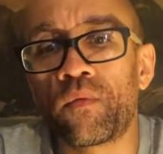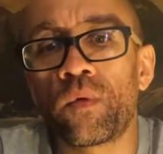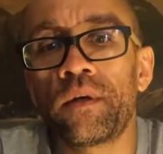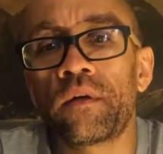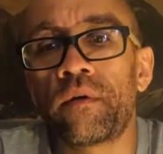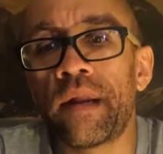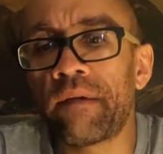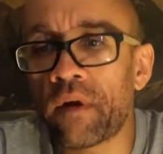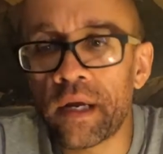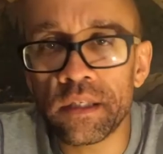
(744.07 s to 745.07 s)
The Riddler
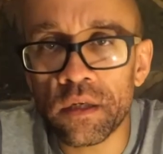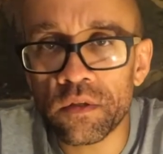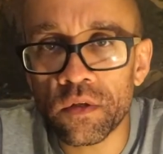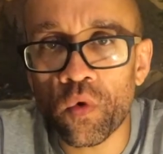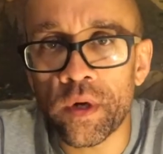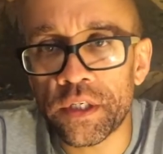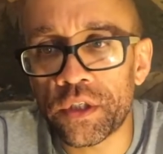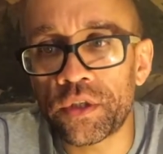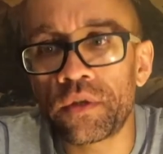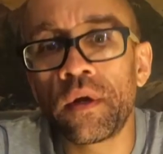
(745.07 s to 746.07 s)
never answers a
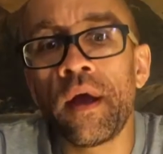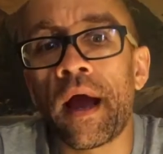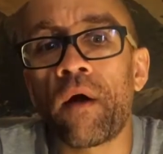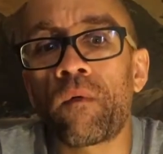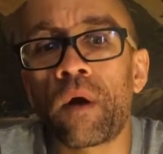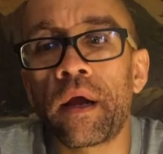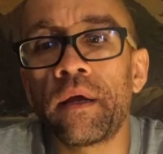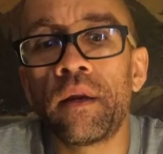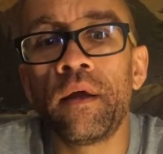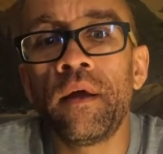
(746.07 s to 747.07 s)
question outright,